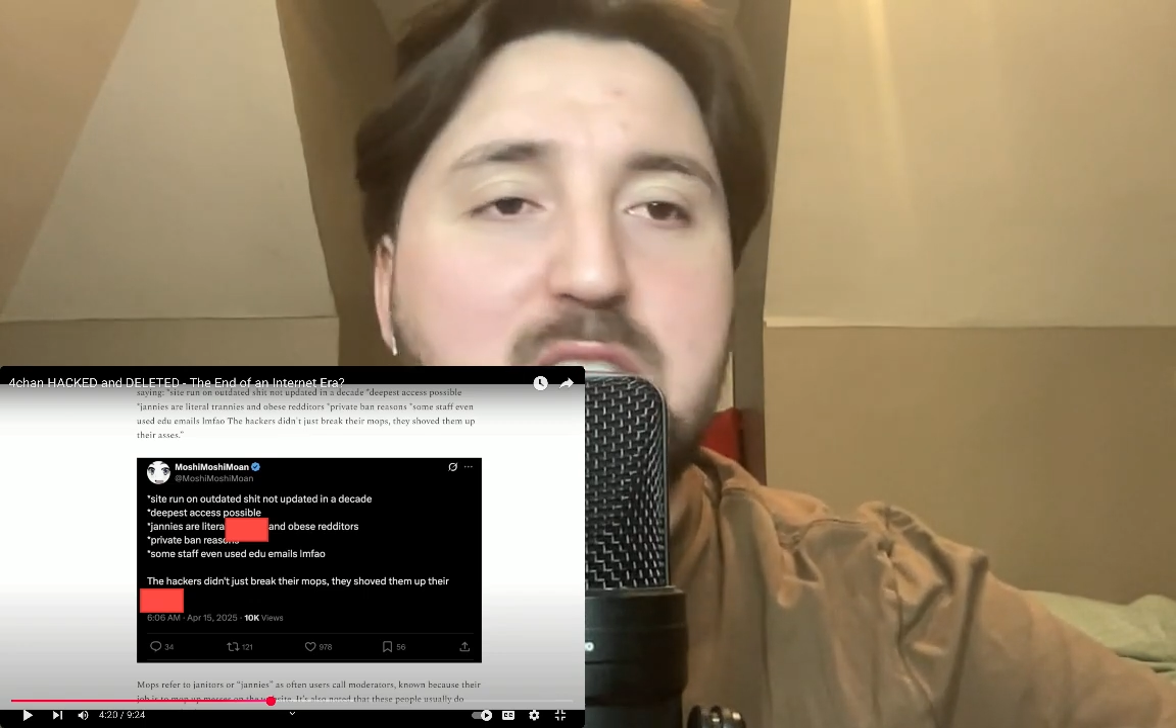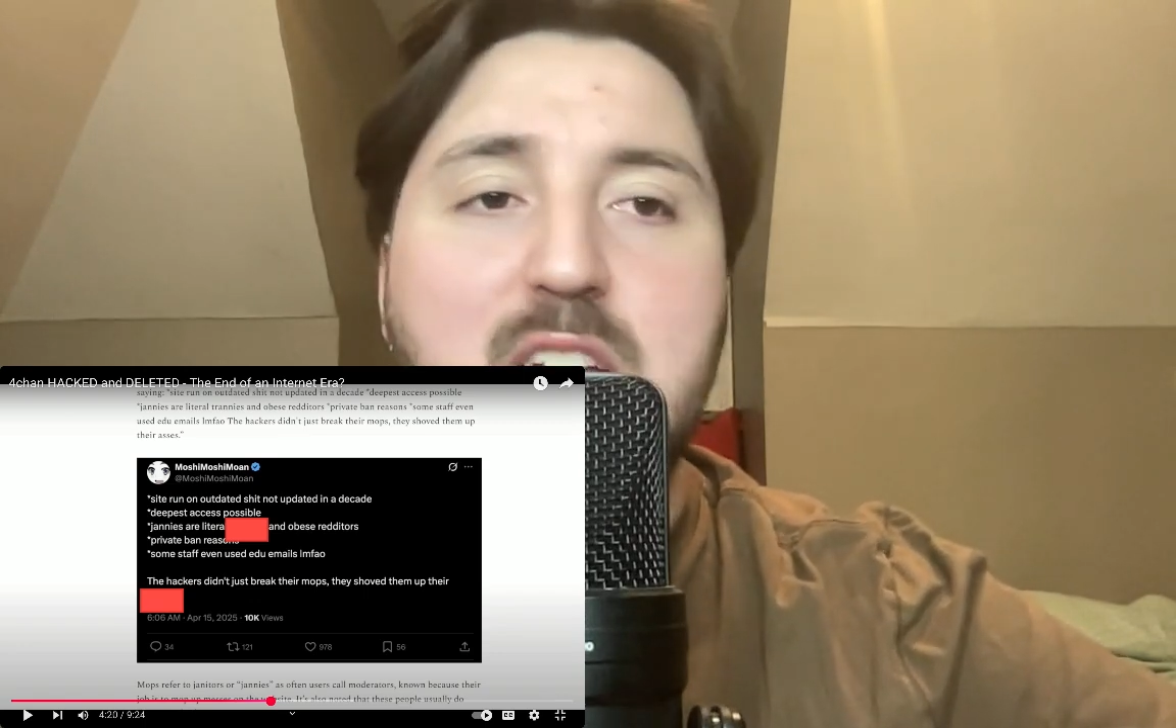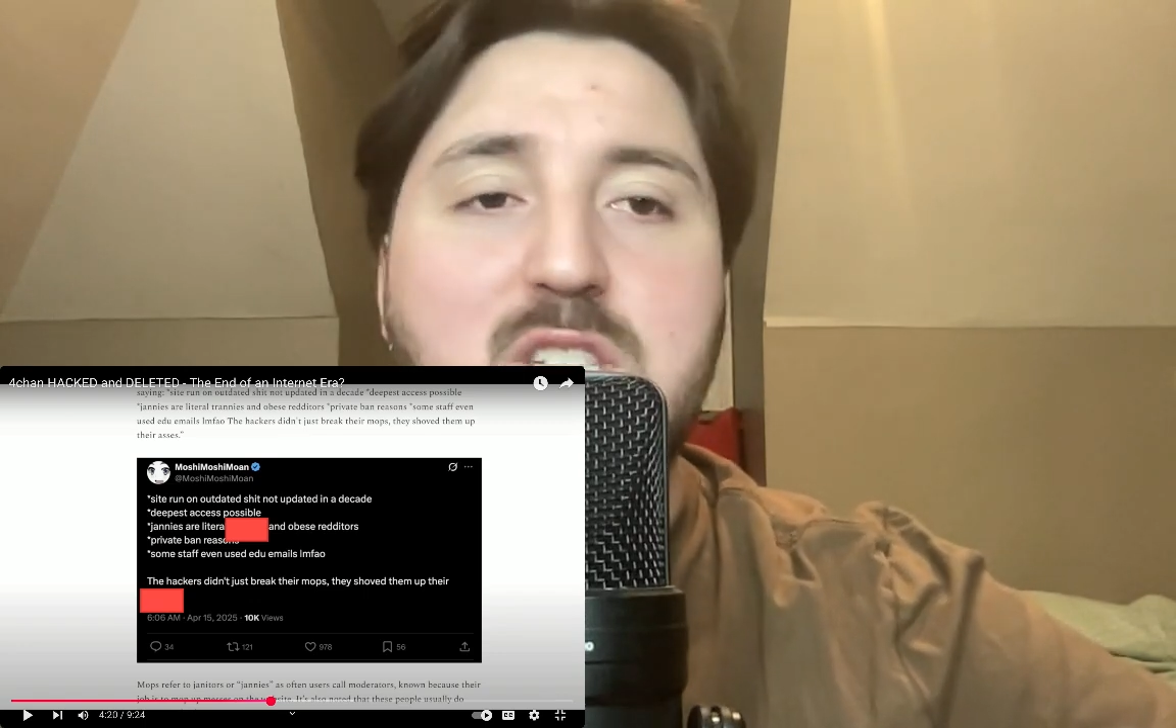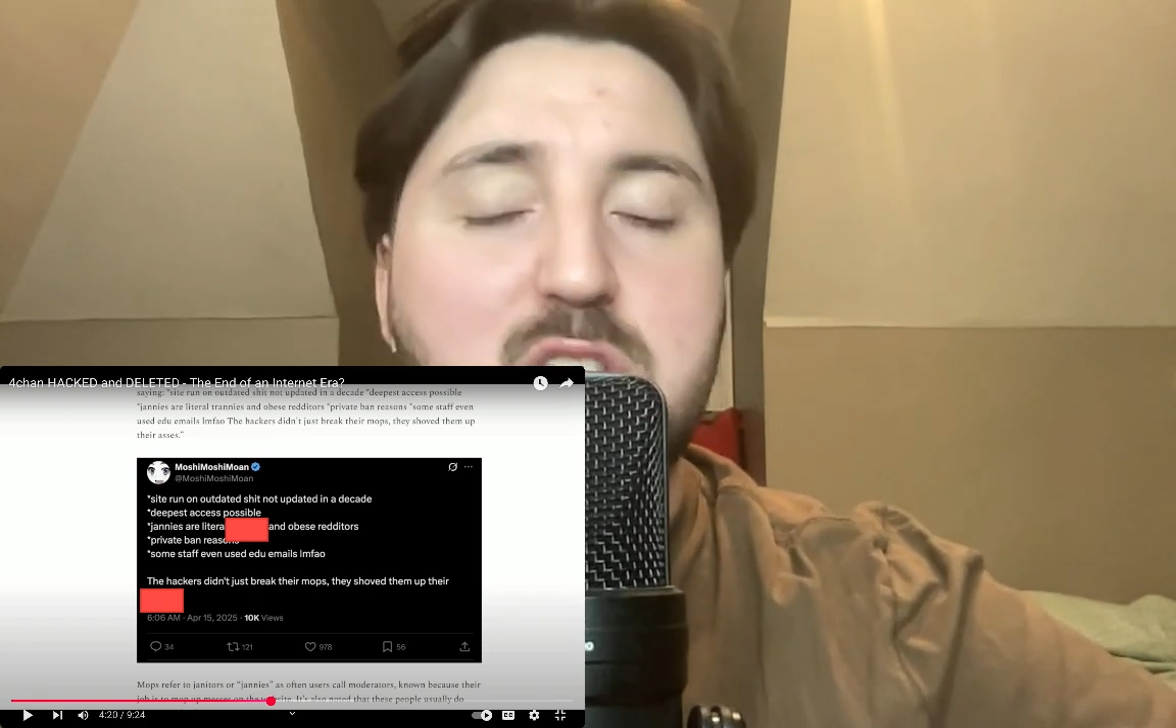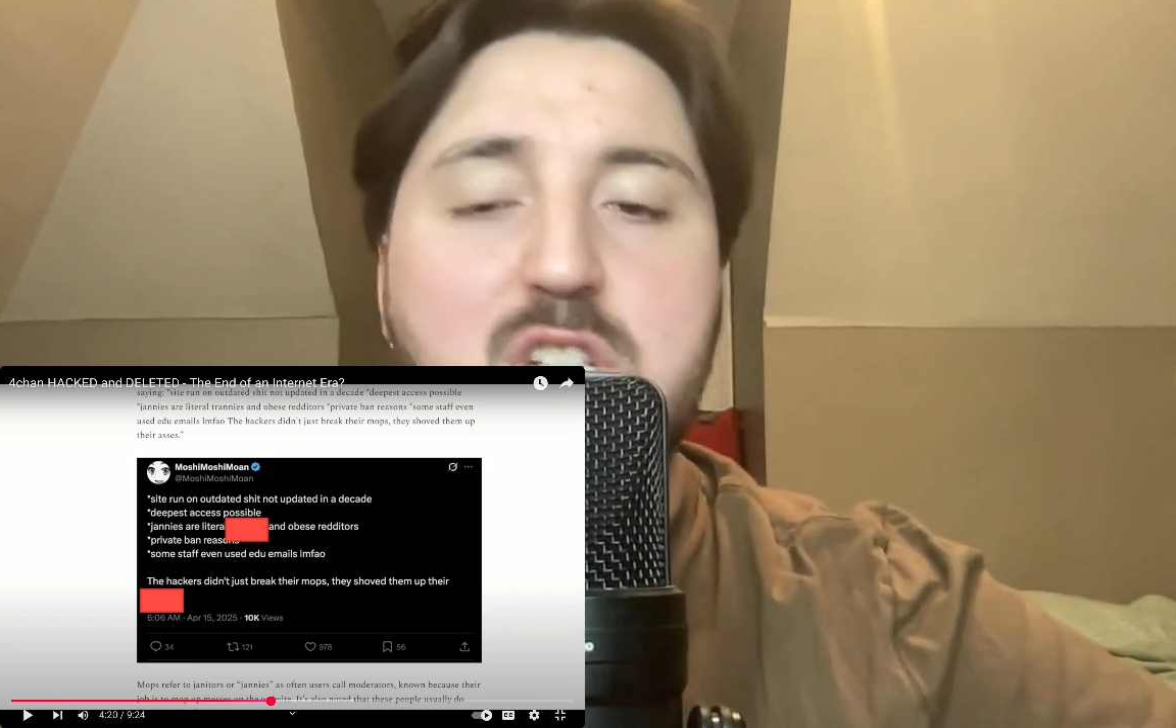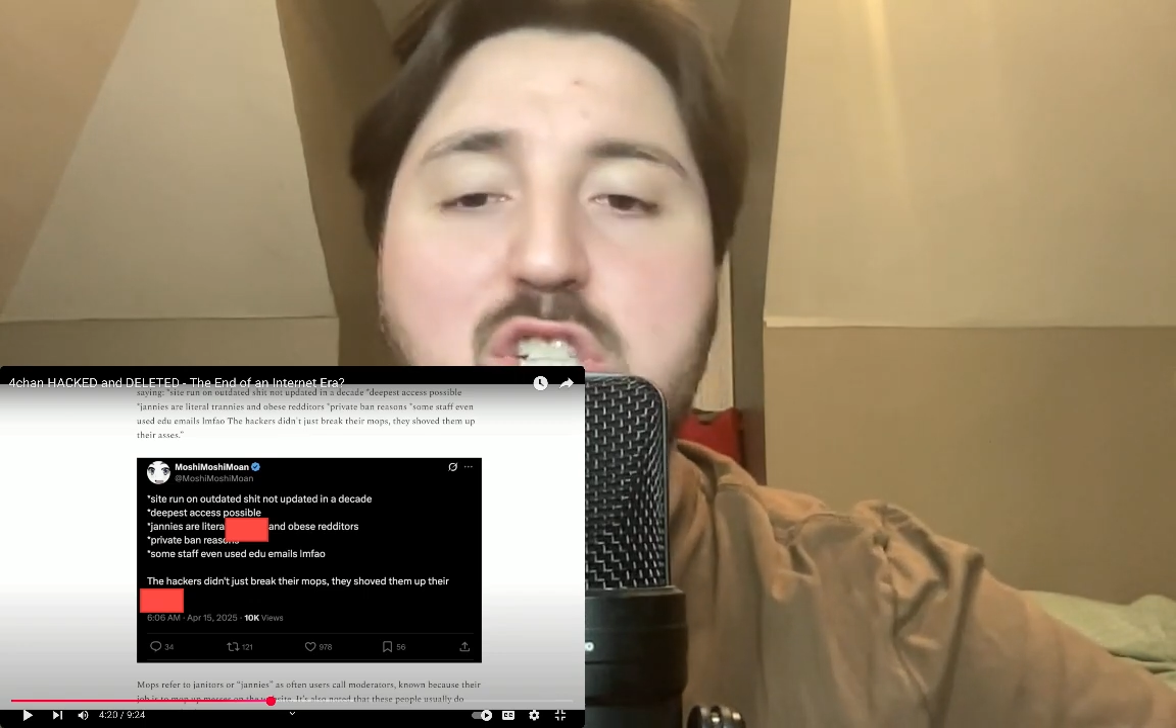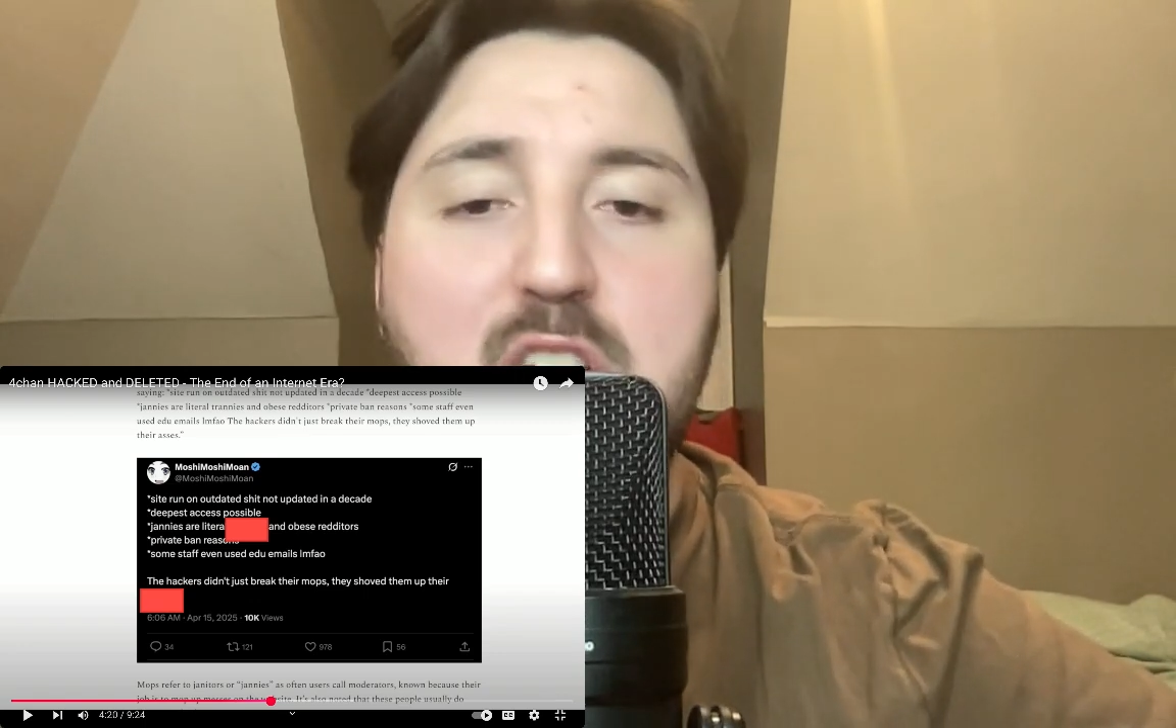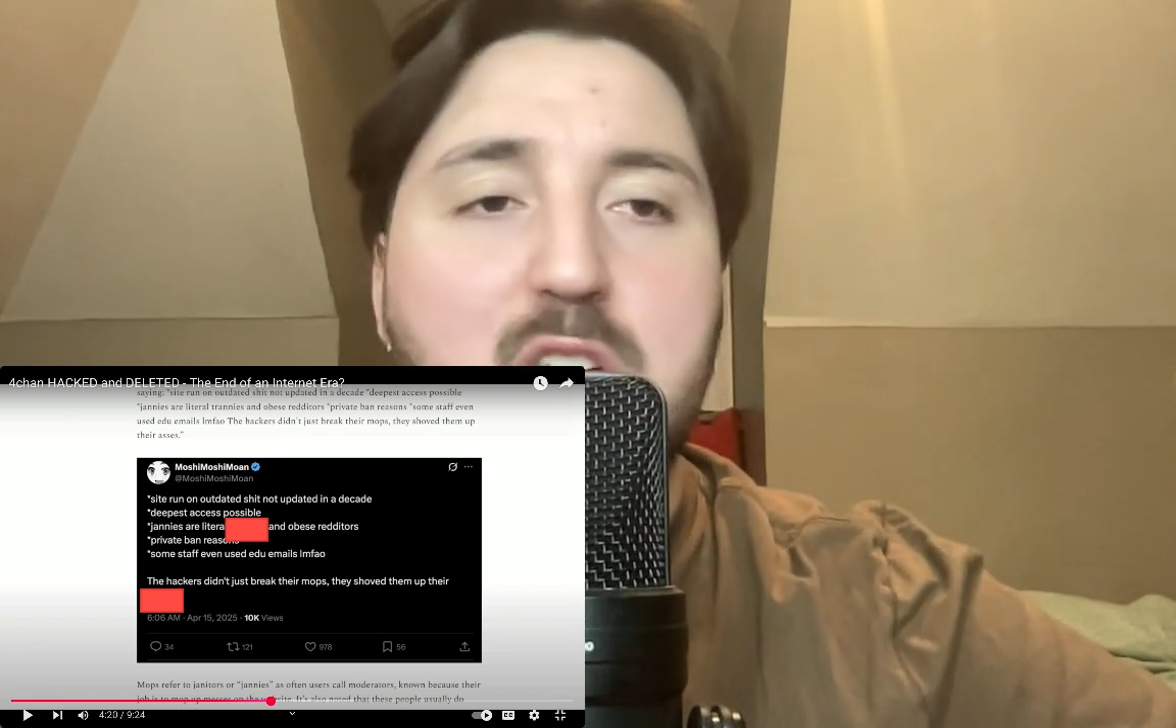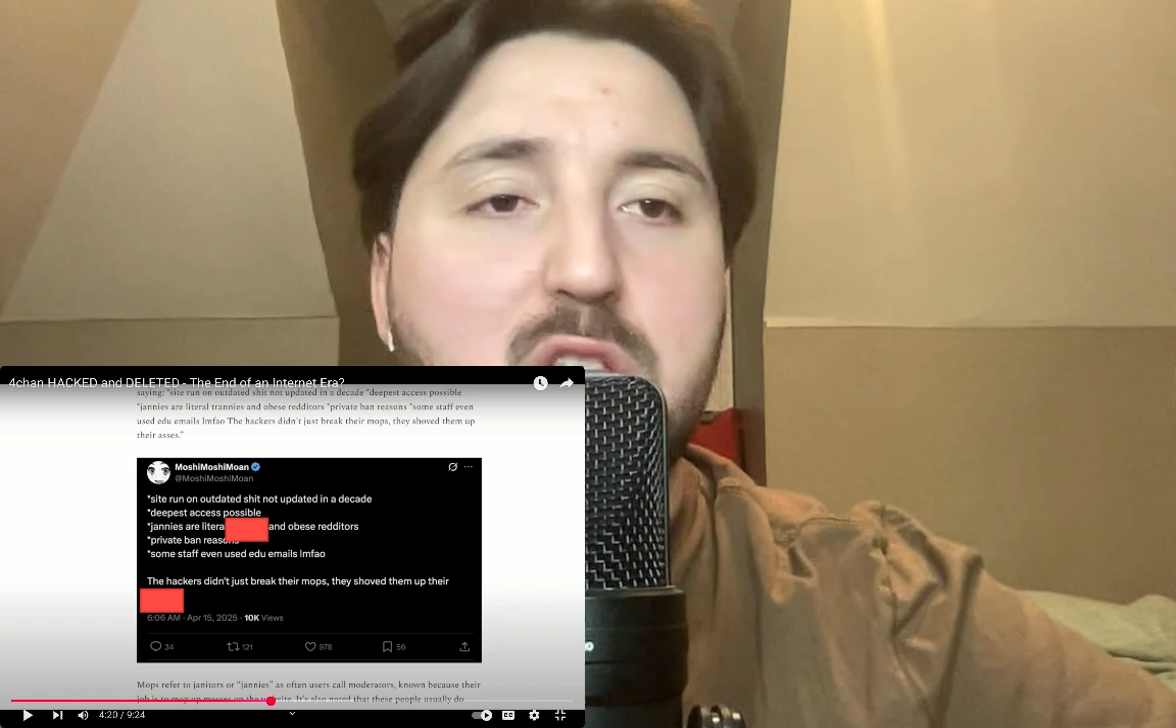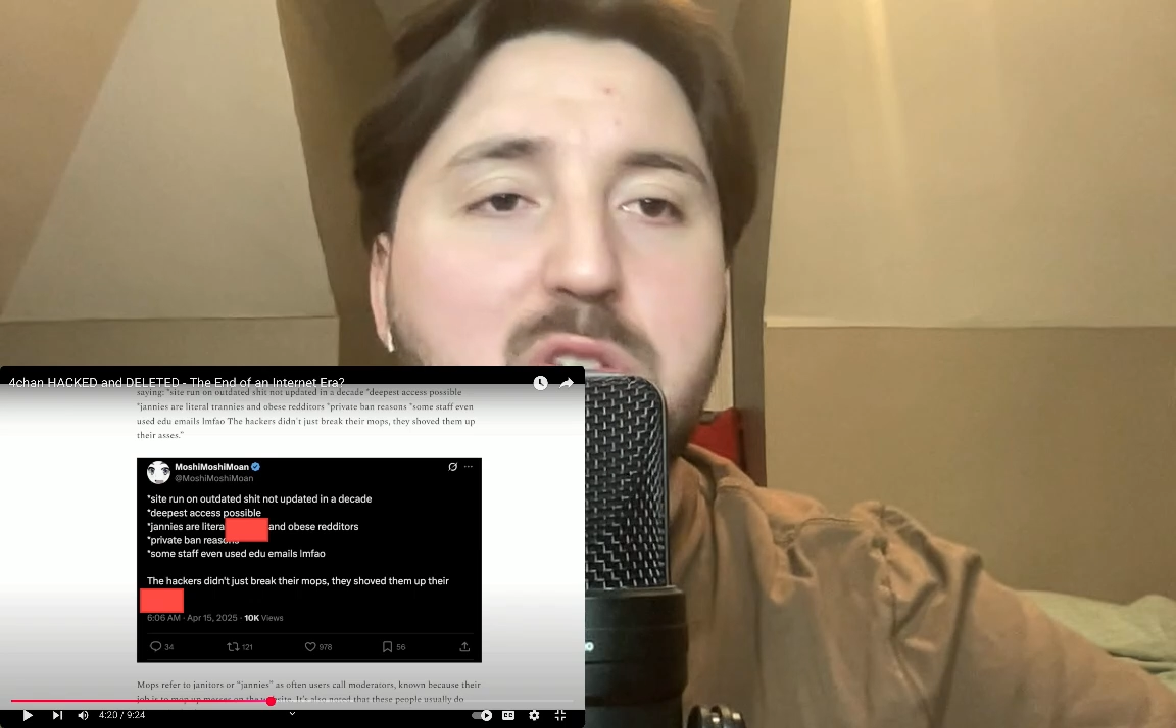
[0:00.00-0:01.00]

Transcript: takes you to jail and